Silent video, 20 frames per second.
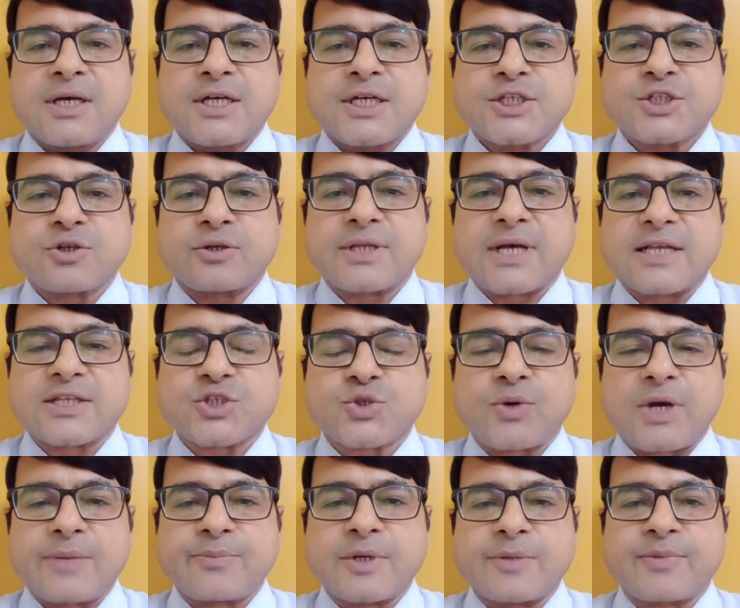So that's
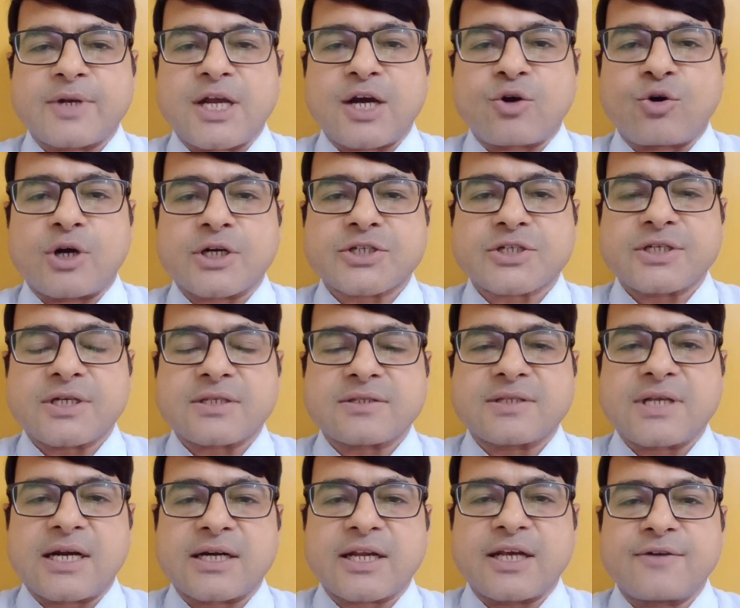why people are cautious
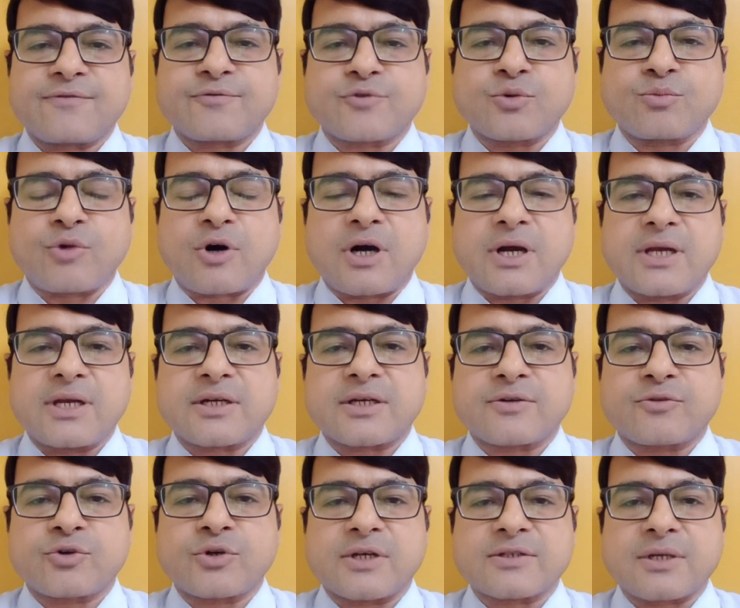that if tomorrow
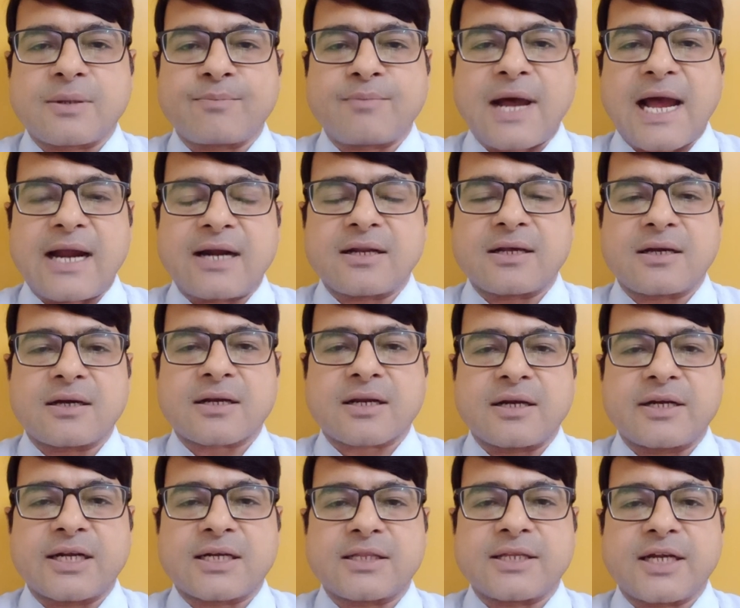some bad
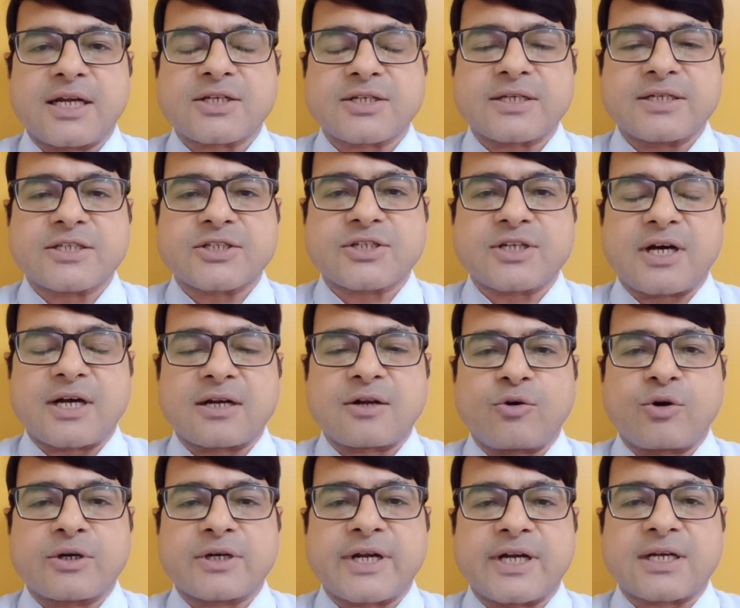declaration is done
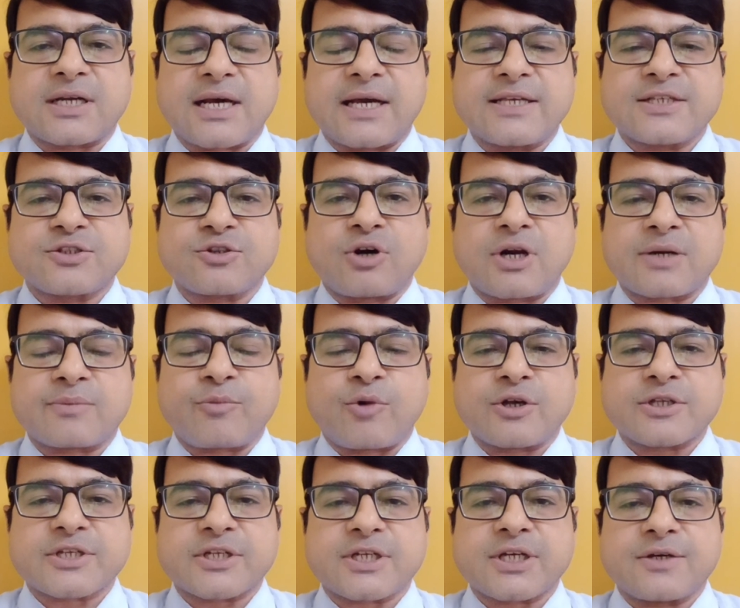or data is not
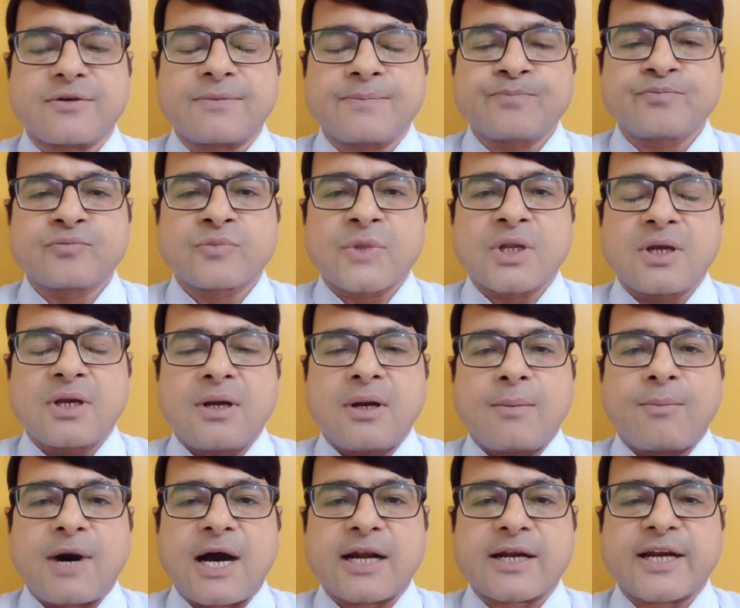positive,
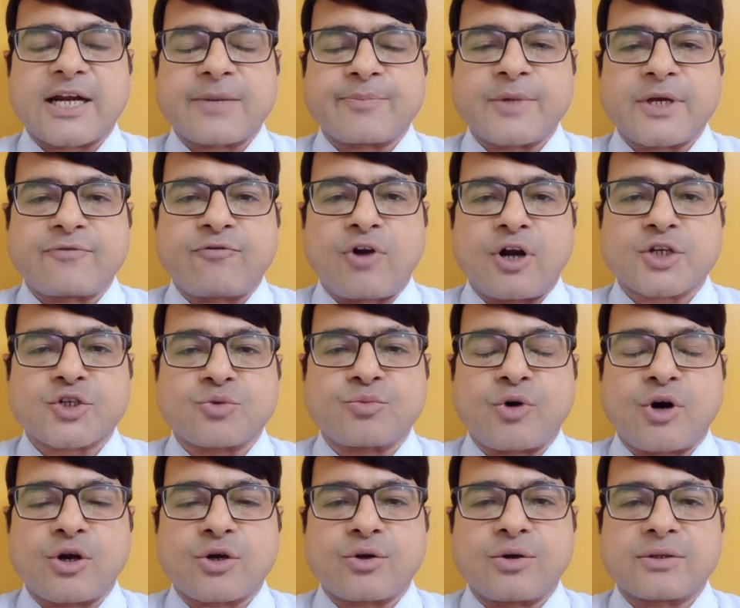market may fall
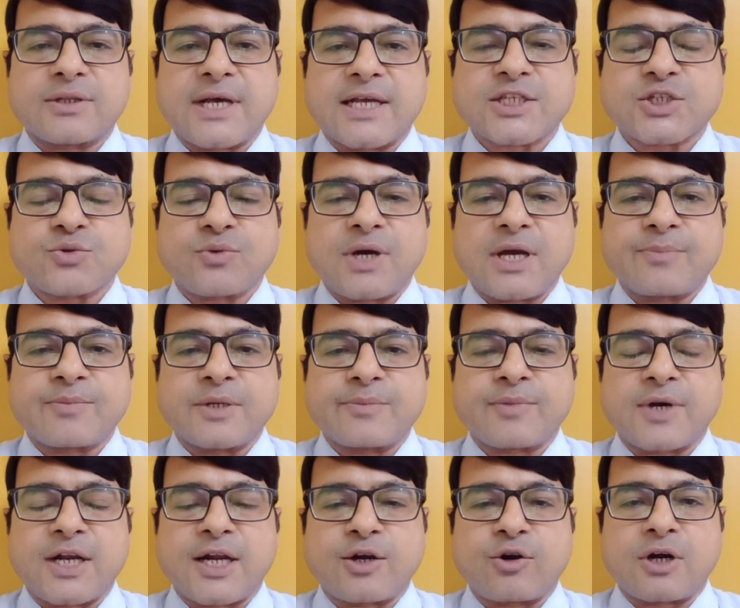tomorrow. That's why
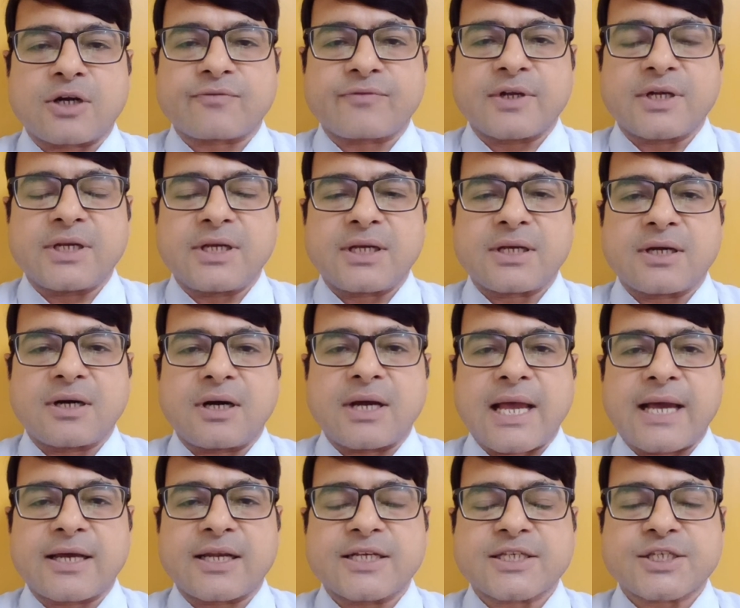people are not very
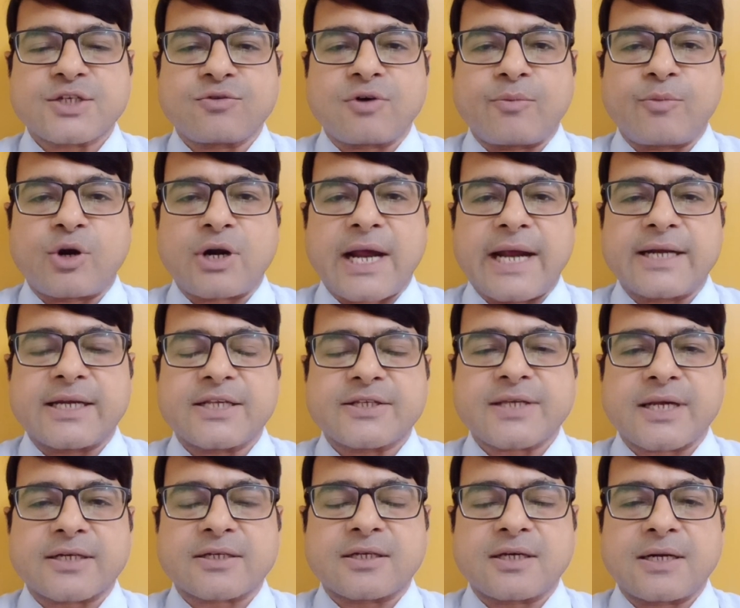aggressive about IT
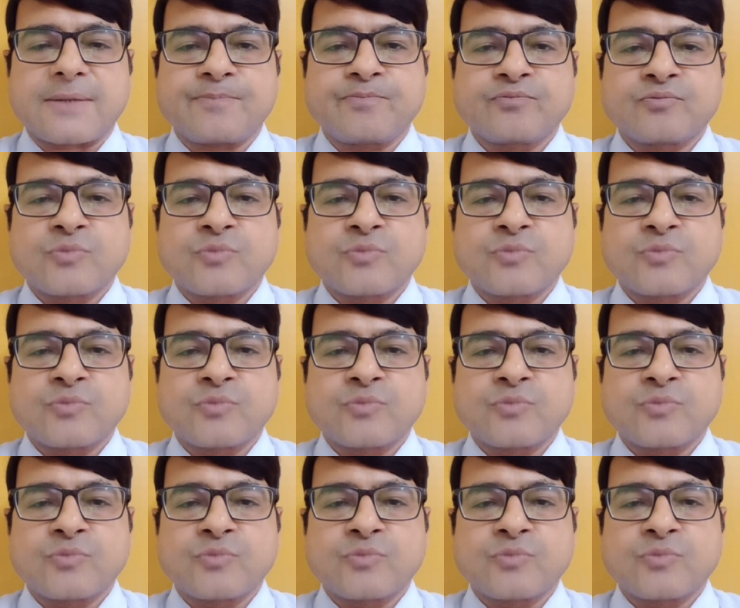sector